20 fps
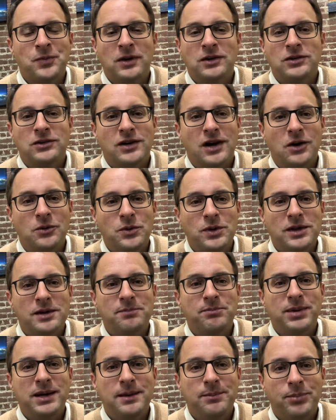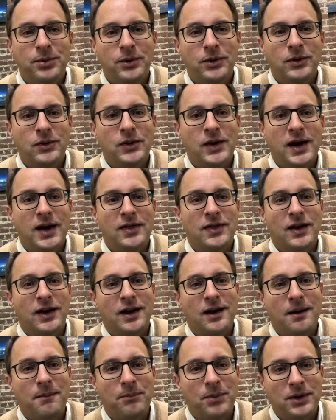Start with the people and the
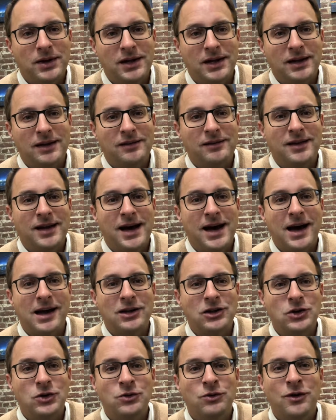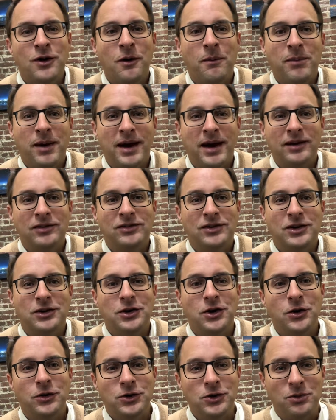companies that you know best and
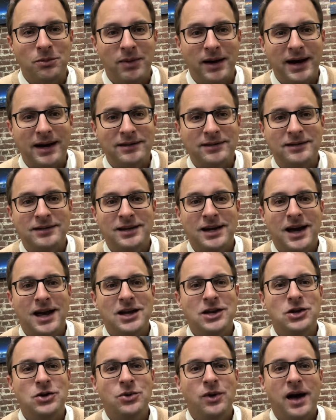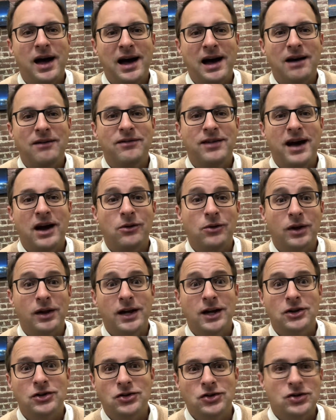know you best, and you have that
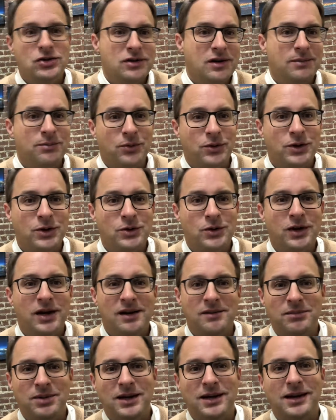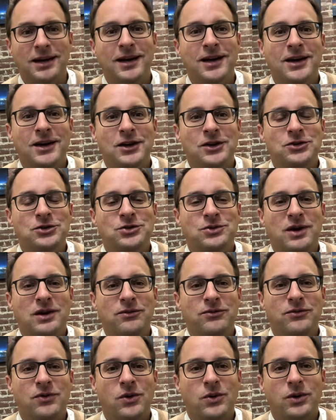relationship where you can be
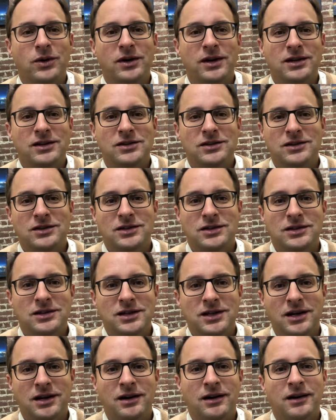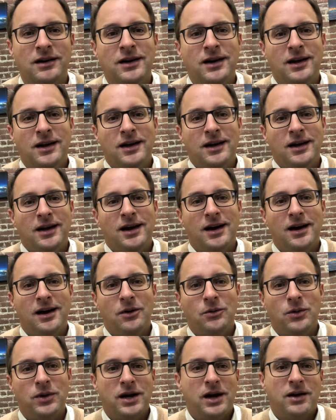straightforward and sincere
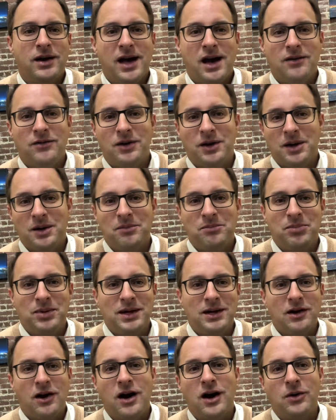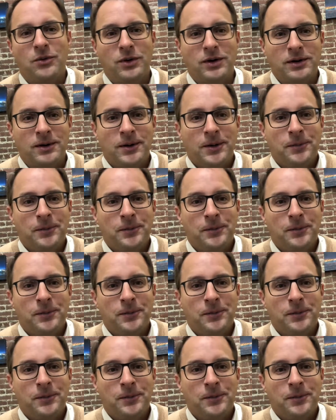without having it be awkward